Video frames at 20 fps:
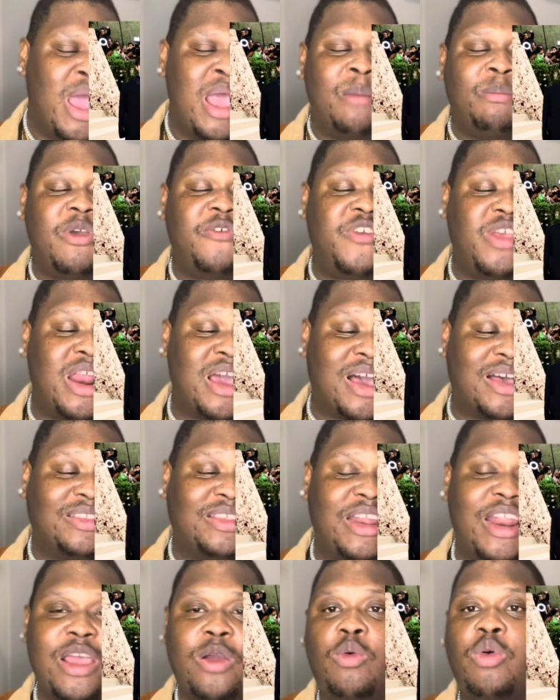Me feel like I
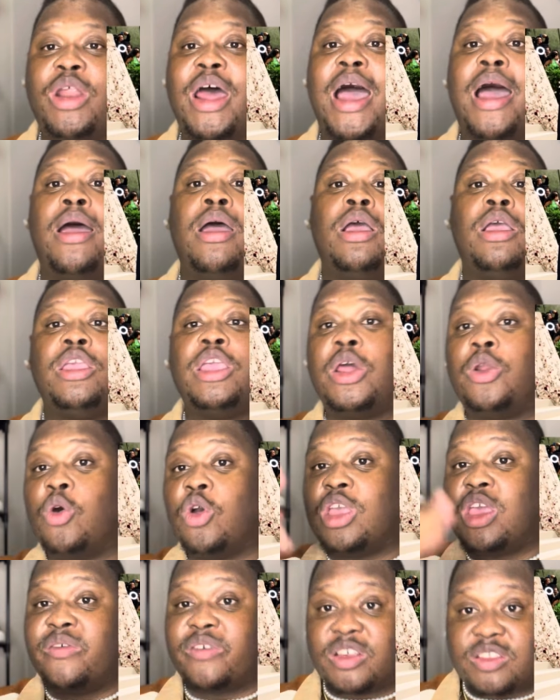said they could you know,
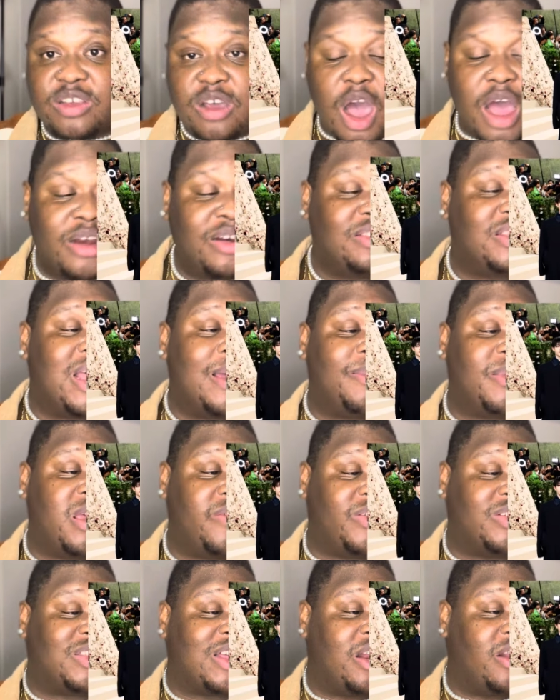give us concept, give
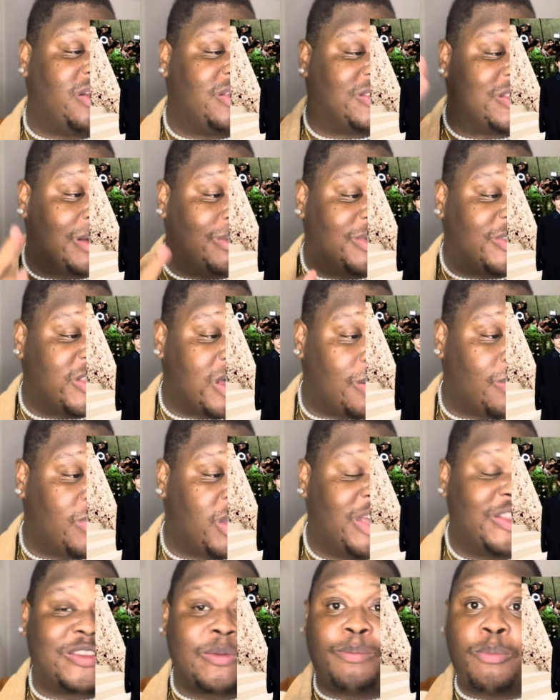us a little something, something.
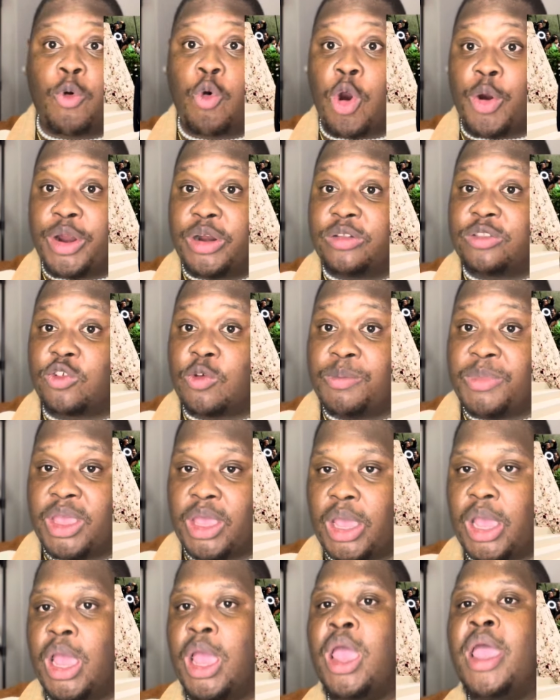It's boring to
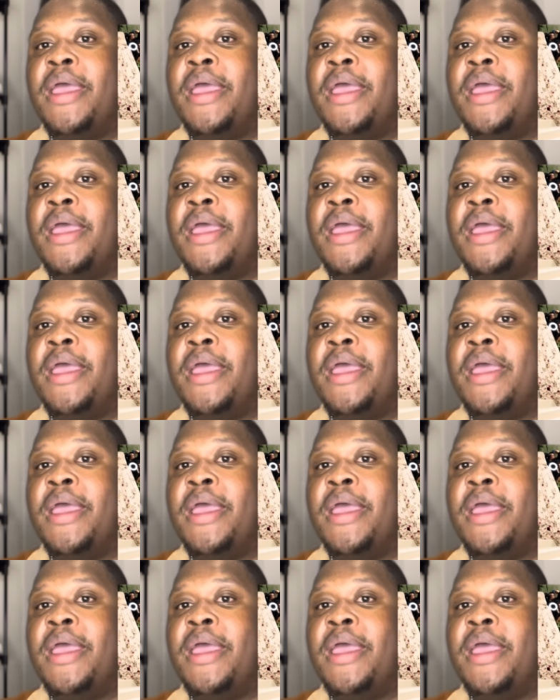me.